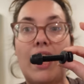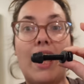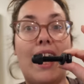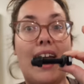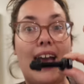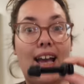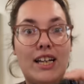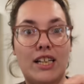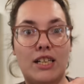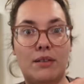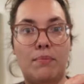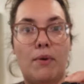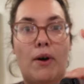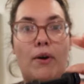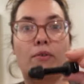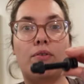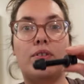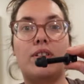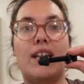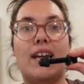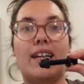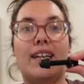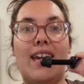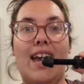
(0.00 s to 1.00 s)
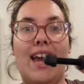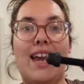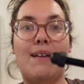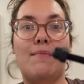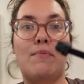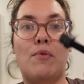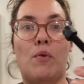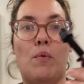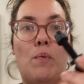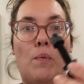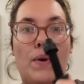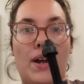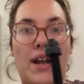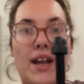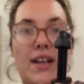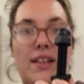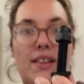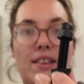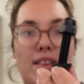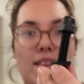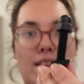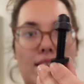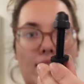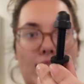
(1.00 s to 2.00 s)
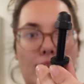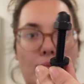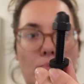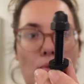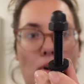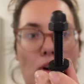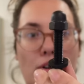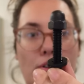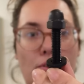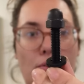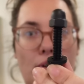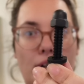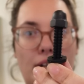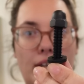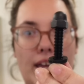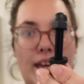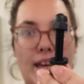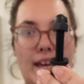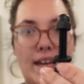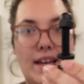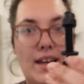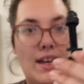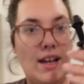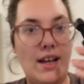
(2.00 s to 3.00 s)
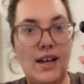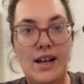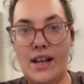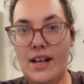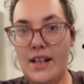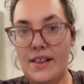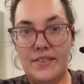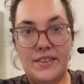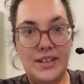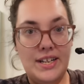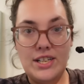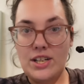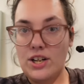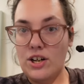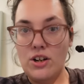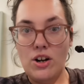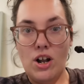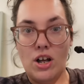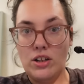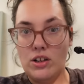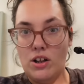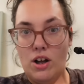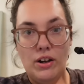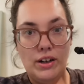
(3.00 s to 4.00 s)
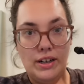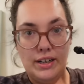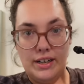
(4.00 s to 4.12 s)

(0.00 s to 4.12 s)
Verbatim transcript: Hex bolts that came with the barn door kit. These are not long